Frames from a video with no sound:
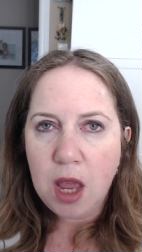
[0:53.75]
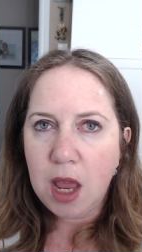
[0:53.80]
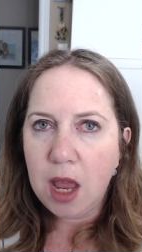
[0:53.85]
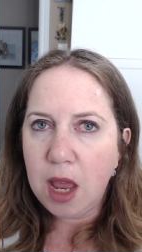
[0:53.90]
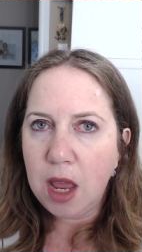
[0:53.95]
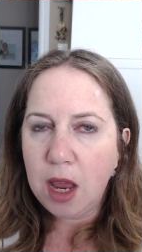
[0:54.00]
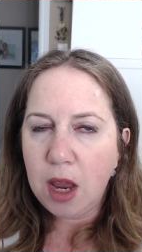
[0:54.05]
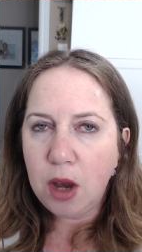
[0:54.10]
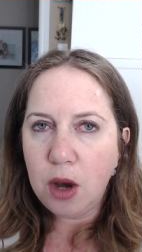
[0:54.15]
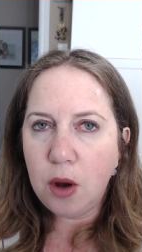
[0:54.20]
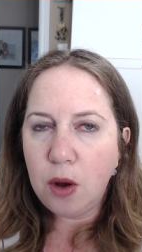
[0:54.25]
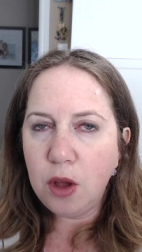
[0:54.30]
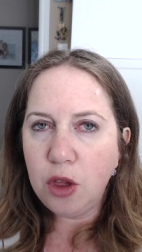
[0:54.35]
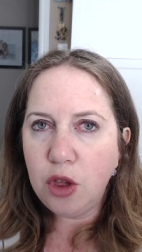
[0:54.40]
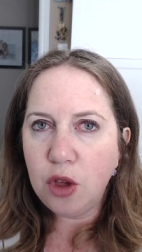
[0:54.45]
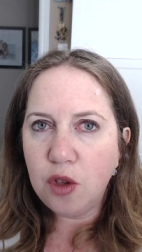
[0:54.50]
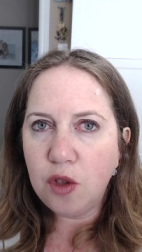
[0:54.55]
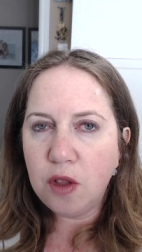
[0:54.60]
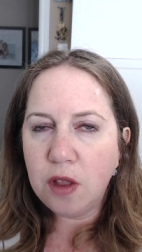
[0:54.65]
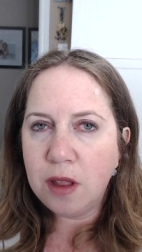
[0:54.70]
you know
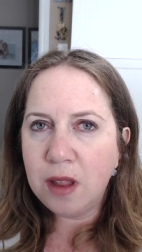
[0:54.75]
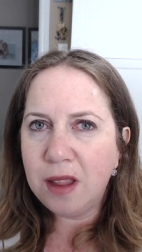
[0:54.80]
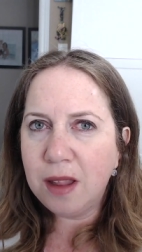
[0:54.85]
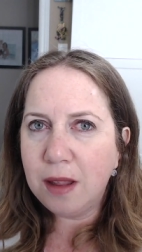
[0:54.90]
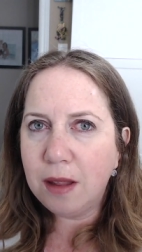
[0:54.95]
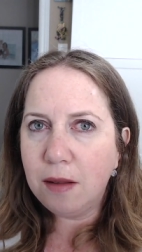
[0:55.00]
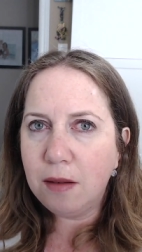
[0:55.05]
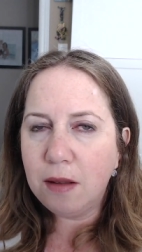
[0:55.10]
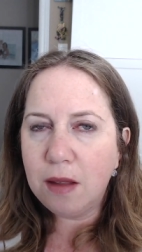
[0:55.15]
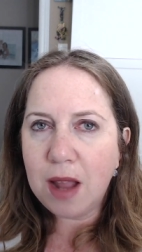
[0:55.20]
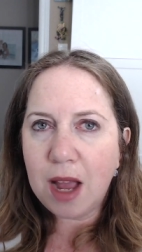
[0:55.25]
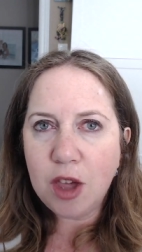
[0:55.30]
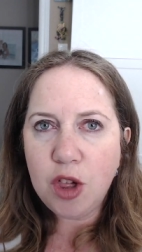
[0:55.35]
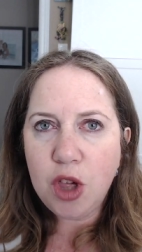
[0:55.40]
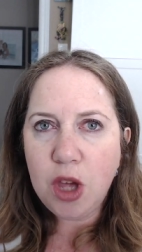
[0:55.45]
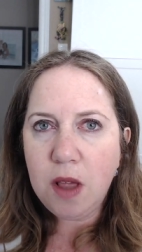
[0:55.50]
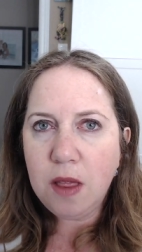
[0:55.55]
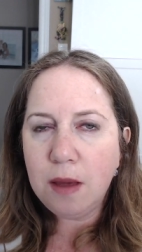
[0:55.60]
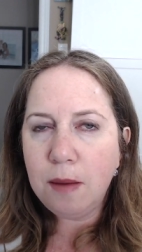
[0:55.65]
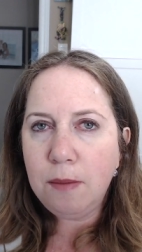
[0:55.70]
just
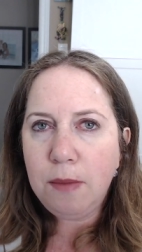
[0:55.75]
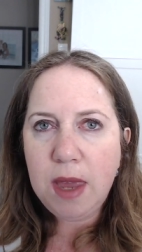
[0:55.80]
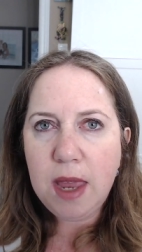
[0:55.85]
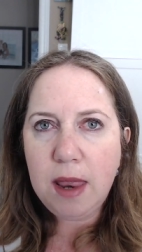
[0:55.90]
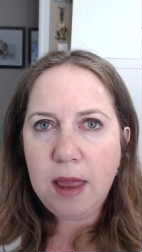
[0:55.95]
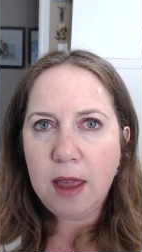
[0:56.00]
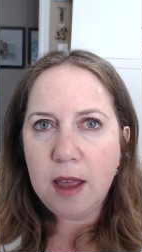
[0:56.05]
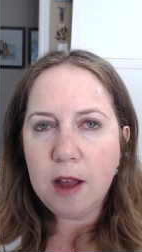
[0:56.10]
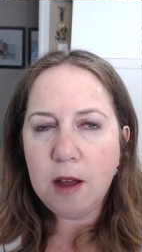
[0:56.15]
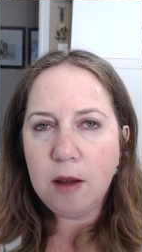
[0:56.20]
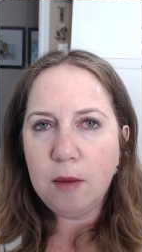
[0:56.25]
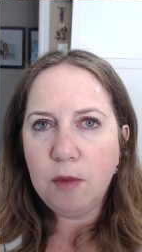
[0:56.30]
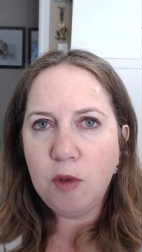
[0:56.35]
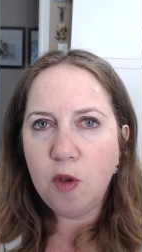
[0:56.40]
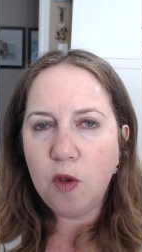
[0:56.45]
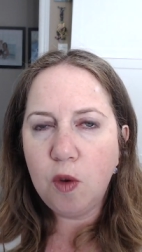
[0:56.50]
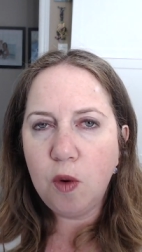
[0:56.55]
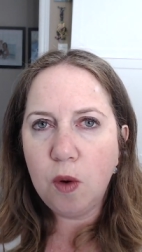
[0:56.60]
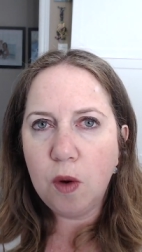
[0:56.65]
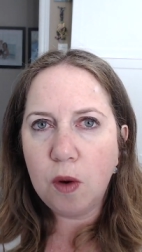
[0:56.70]
touching the
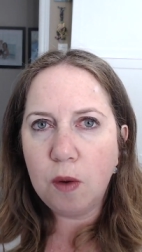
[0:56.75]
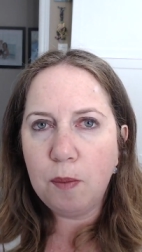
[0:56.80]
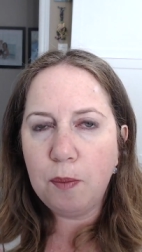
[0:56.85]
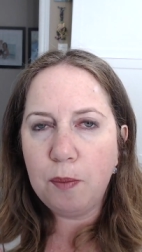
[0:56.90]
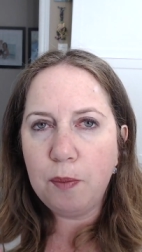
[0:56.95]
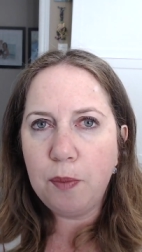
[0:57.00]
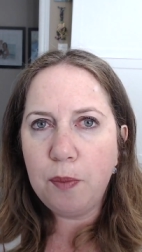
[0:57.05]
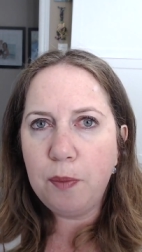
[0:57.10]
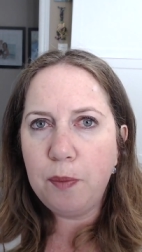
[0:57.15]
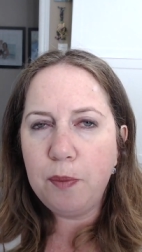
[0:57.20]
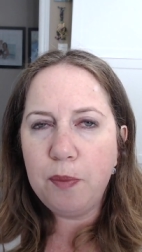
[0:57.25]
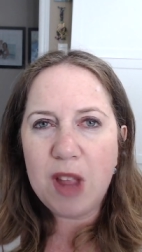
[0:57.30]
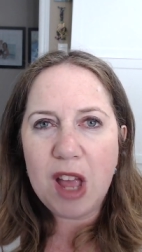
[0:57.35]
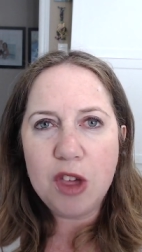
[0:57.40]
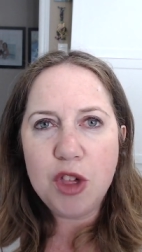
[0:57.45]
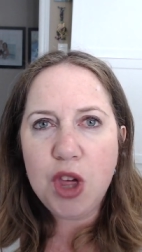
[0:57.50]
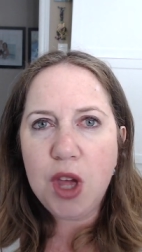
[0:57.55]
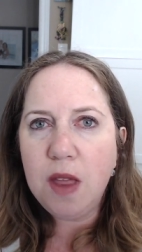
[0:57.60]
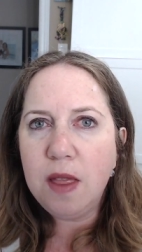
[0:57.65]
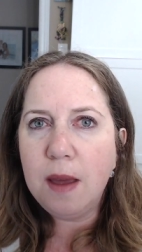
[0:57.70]
mediums to
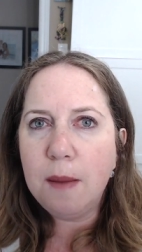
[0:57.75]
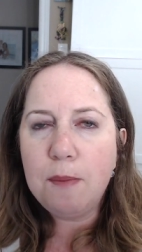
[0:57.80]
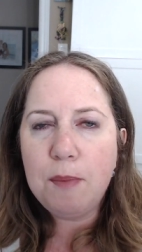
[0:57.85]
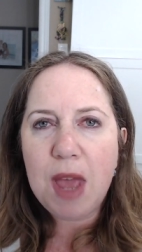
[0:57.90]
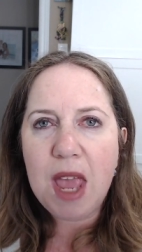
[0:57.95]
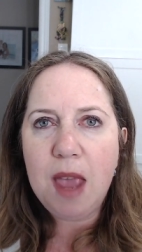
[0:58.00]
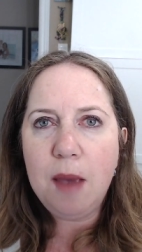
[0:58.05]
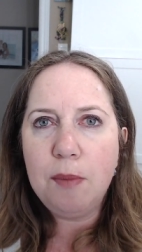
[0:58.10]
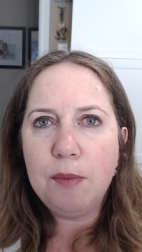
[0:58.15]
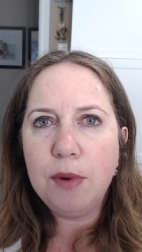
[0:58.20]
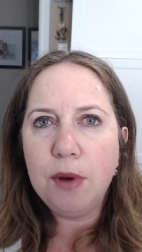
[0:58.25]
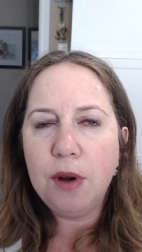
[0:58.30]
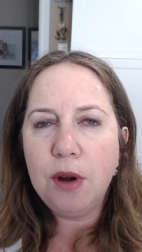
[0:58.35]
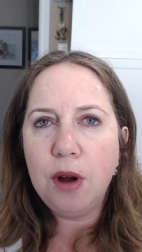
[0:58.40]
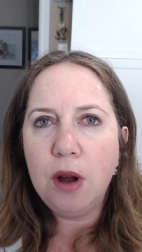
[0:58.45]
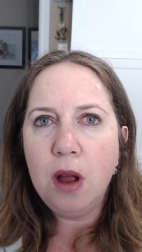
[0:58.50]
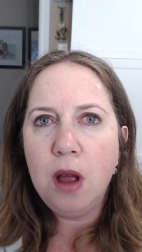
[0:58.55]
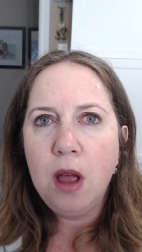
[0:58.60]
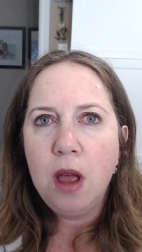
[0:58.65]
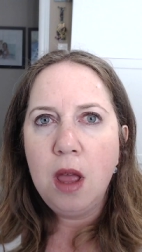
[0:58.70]
touching the
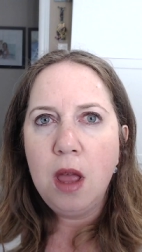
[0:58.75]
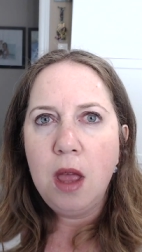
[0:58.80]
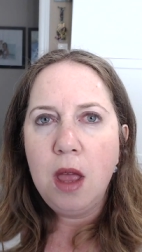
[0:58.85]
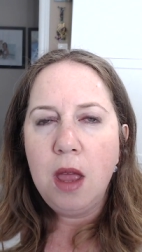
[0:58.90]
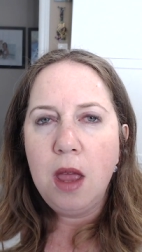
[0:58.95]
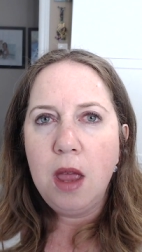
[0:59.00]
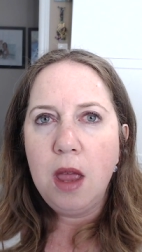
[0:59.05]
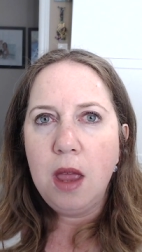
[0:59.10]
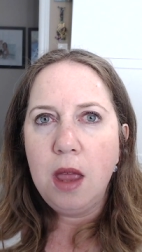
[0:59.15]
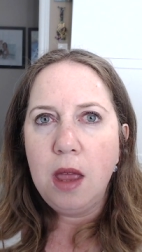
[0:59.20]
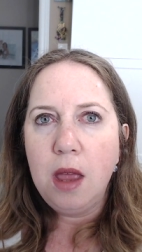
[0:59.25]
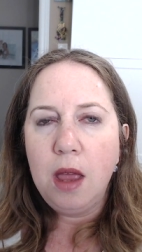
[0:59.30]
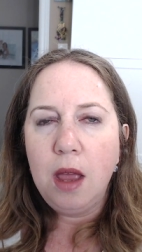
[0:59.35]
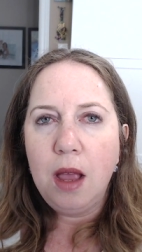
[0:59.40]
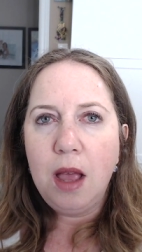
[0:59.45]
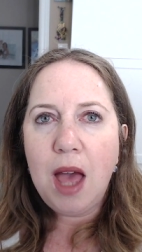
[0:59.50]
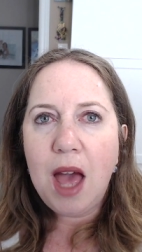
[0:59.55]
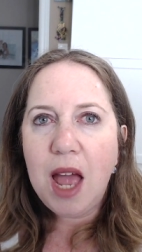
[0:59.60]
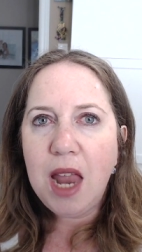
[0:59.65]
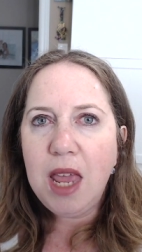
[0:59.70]
paper,
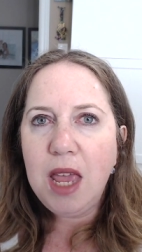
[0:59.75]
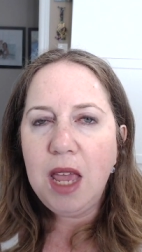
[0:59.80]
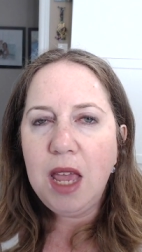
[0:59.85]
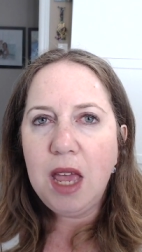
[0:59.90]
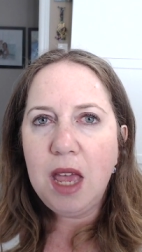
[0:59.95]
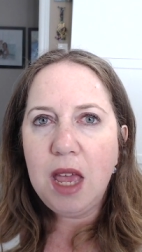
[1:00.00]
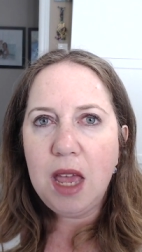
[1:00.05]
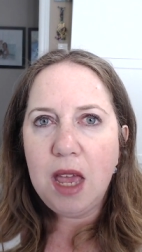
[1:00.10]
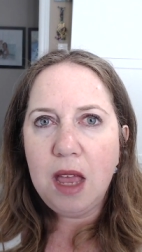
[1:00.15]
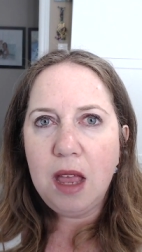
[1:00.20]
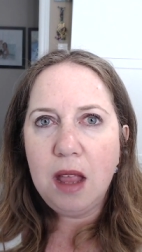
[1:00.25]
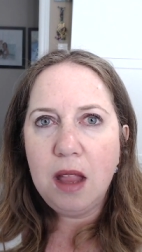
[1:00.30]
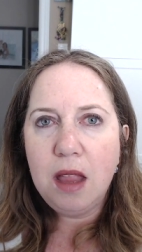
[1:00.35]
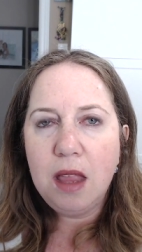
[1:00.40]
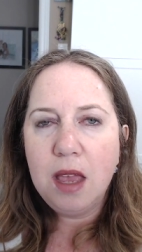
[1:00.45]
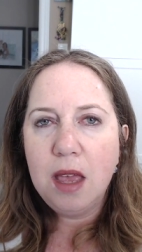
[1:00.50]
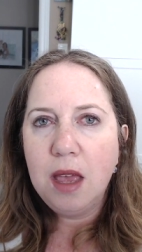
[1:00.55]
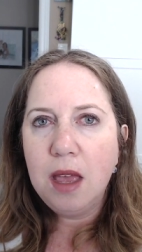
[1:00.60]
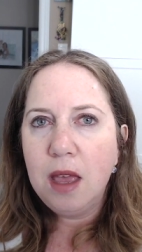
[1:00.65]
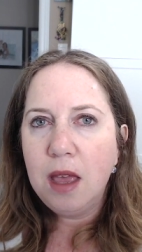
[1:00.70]
cutting
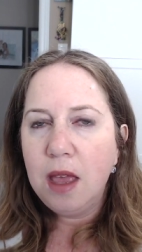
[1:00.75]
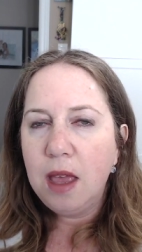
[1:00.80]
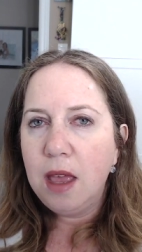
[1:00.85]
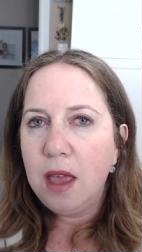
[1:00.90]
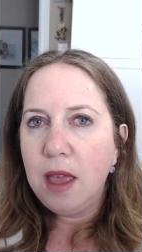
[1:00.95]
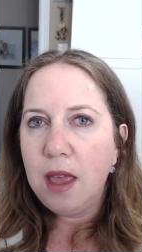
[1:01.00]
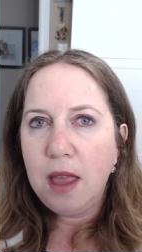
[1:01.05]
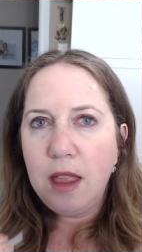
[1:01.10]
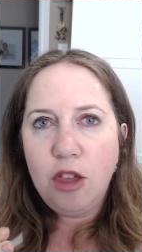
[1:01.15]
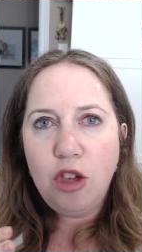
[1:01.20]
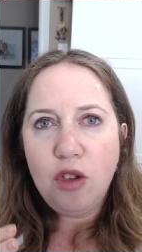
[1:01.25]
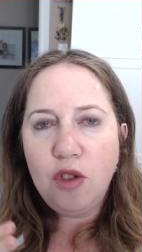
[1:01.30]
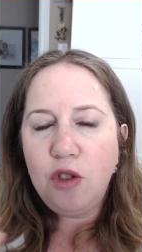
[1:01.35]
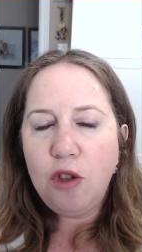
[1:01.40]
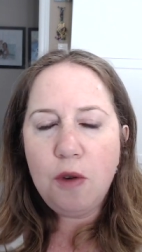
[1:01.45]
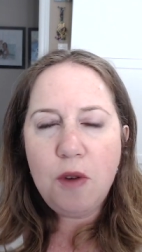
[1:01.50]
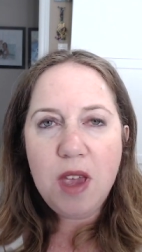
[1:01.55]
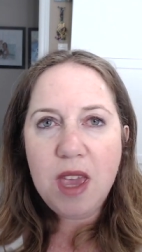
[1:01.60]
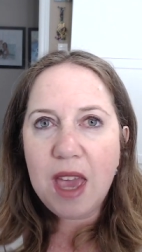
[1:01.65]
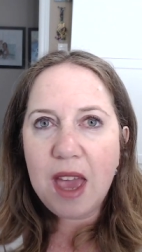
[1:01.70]
it, just
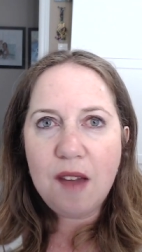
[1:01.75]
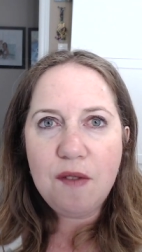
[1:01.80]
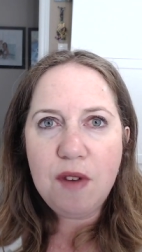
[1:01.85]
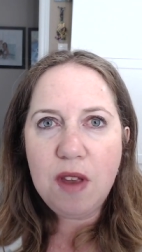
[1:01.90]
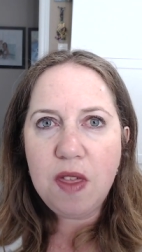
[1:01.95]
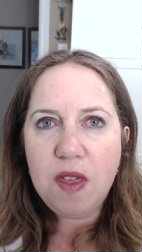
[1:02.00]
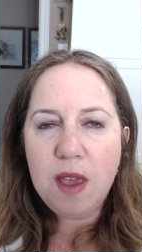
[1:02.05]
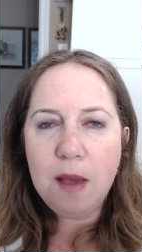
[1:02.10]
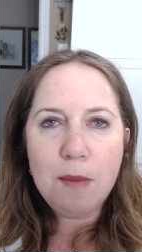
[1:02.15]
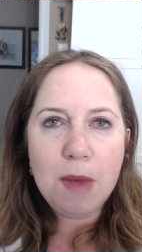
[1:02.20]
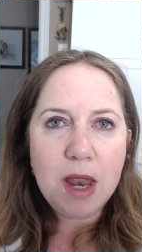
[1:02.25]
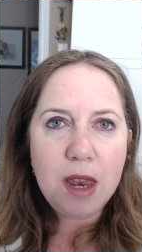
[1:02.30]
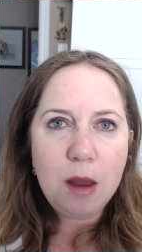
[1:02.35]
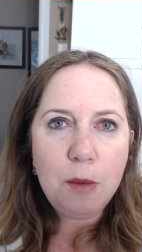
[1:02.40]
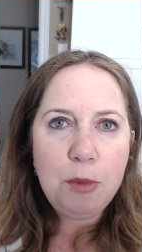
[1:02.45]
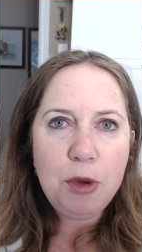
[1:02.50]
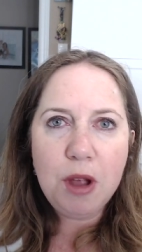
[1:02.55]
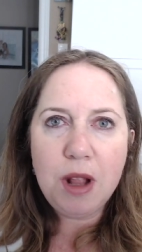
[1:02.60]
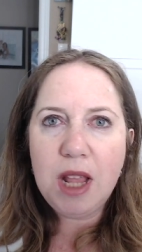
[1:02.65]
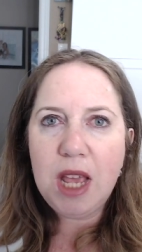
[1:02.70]
doing everything,
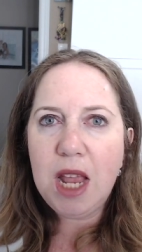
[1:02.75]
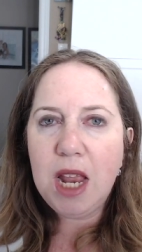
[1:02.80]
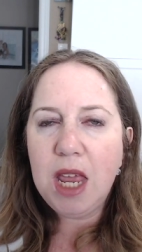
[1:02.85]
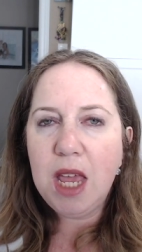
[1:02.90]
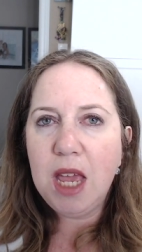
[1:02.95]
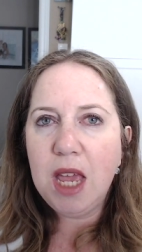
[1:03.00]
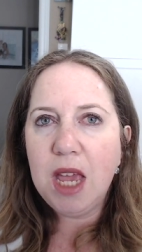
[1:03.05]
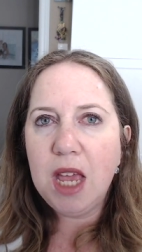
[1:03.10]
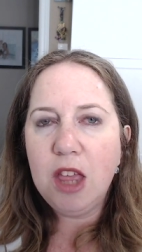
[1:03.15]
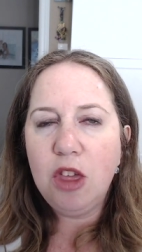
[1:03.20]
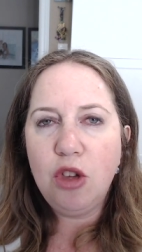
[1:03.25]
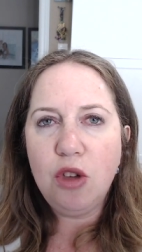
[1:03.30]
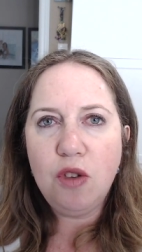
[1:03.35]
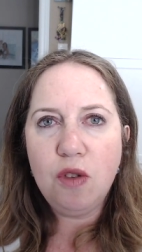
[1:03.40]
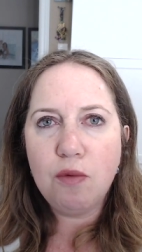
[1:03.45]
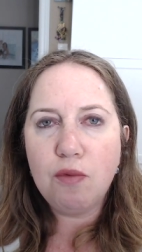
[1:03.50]
manipulating it, just